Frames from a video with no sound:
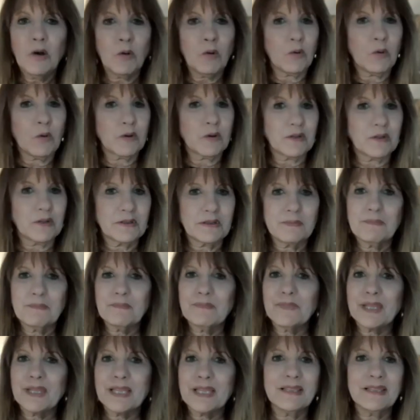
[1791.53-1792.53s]
or
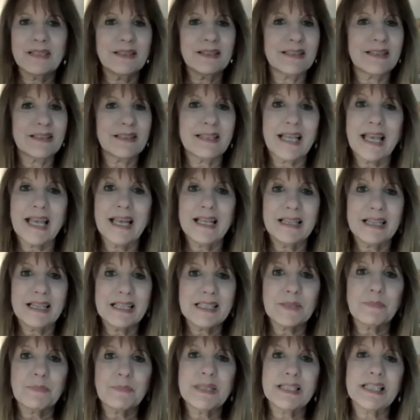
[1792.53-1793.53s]
Can
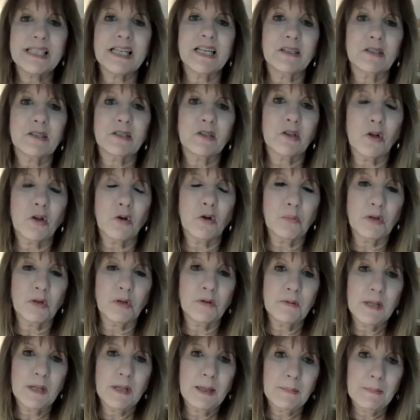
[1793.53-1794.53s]
this be done
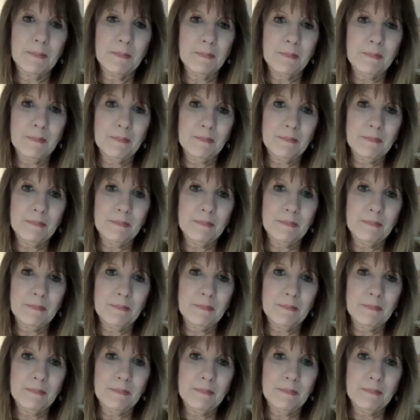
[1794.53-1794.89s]
global?